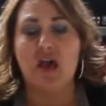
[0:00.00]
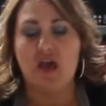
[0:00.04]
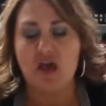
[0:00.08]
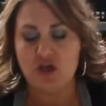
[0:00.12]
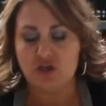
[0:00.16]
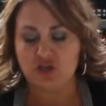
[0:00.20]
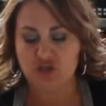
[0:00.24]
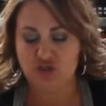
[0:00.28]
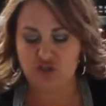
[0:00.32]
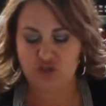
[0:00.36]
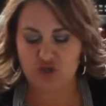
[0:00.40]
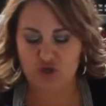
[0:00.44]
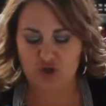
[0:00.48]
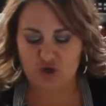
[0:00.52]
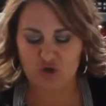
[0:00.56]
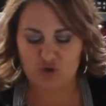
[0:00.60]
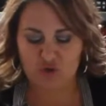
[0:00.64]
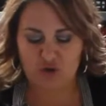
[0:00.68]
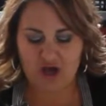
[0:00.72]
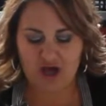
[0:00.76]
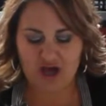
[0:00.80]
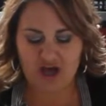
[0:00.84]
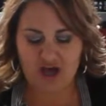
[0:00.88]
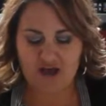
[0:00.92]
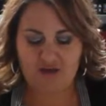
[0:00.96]

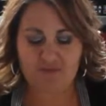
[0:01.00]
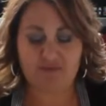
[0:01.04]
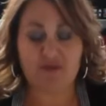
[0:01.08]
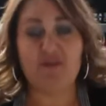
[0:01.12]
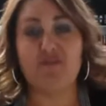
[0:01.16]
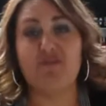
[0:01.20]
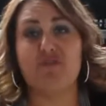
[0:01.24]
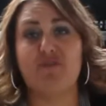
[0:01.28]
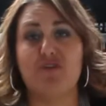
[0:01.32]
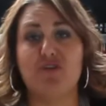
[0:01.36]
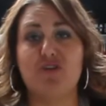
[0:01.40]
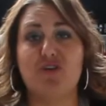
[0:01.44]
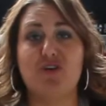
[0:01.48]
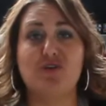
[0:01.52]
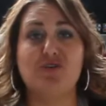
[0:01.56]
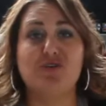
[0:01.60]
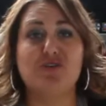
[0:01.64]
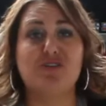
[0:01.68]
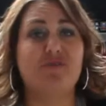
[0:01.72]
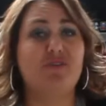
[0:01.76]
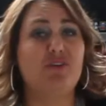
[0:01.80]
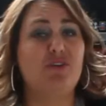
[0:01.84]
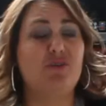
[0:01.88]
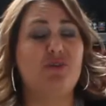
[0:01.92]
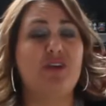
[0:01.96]
So for those
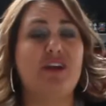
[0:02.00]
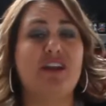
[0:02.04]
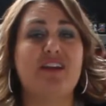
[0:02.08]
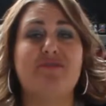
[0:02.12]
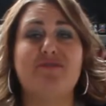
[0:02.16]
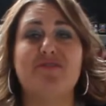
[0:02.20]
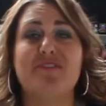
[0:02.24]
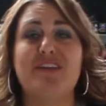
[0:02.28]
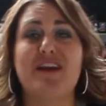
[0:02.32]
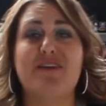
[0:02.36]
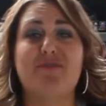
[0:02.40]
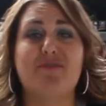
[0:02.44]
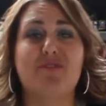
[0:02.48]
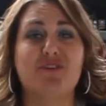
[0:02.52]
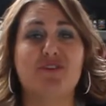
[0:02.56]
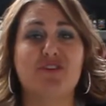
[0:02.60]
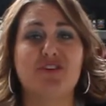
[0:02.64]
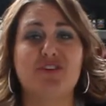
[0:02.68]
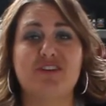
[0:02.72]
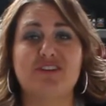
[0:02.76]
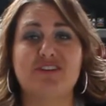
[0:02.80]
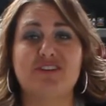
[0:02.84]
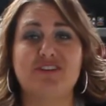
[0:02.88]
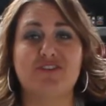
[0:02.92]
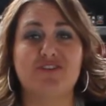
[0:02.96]
of you that have never
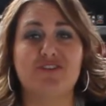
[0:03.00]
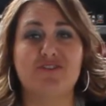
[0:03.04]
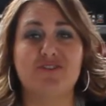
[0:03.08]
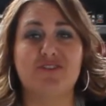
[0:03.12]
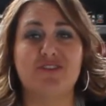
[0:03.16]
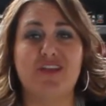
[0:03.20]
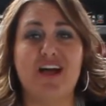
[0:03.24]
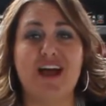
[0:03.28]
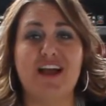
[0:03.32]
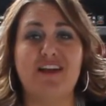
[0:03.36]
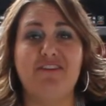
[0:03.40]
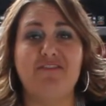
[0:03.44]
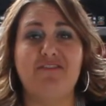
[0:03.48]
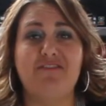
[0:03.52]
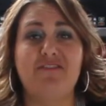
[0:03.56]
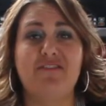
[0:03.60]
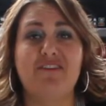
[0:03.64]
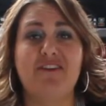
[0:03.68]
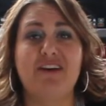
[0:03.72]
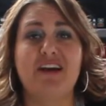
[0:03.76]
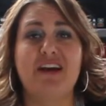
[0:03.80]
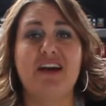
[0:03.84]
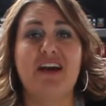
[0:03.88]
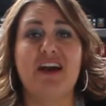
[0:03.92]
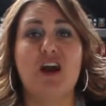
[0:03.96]
cooked in your life,
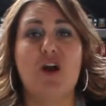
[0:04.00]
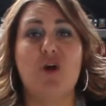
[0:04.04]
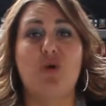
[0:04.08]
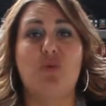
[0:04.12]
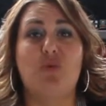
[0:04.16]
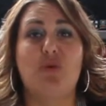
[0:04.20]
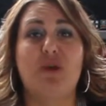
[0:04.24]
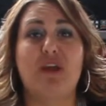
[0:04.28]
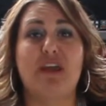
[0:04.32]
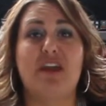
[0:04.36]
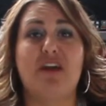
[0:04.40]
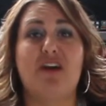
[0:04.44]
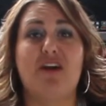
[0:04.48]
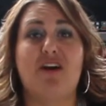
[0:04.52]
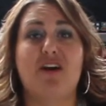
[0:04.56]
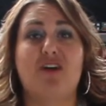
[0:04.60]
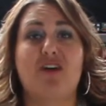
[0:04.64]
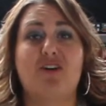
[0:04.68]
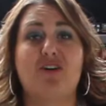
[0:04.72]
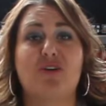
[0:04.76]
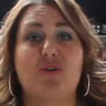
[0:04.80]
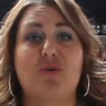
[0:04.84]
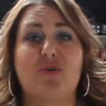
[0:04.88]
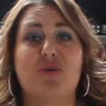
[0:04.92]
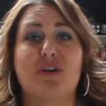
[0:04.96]
we are
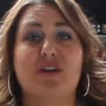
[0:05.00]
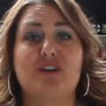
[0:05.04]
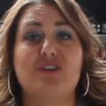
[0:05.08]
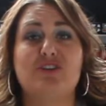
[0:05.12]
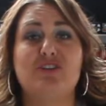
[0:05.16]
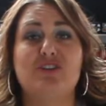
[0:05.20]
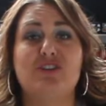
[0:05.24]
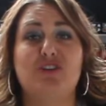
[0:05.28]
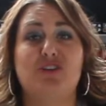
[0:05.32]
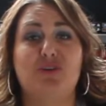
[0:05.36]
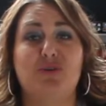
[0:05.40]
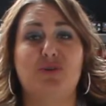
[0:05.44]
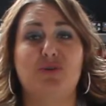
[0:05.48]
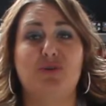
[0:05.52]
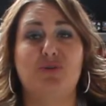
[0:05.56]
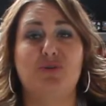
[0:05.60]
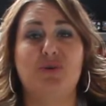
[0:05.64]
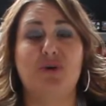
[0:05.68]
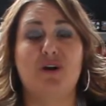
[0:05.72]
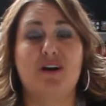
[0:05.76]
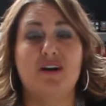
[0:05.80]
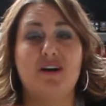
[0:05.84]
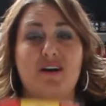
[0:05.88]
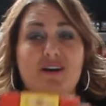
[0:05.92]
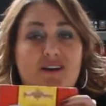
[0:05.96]
going to
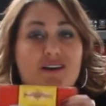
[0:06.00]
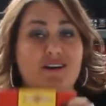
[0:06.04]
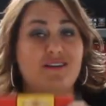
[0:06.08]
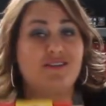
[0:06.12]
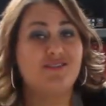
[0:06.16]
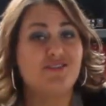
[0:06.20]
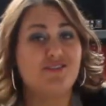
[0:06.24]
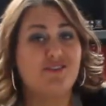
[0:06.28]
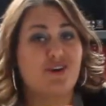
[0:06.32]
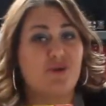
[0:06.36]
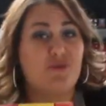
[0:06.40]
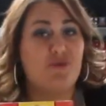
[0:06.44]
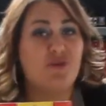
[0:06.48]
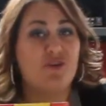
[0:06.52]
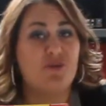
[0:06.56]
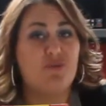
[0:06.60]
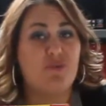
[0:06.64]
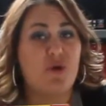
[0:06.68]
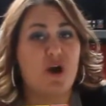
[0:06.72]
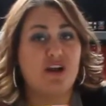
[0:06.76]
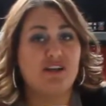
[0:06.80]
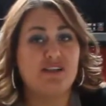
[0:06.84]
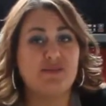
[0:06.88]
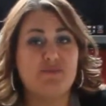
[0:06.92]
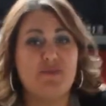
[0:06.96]
start with a box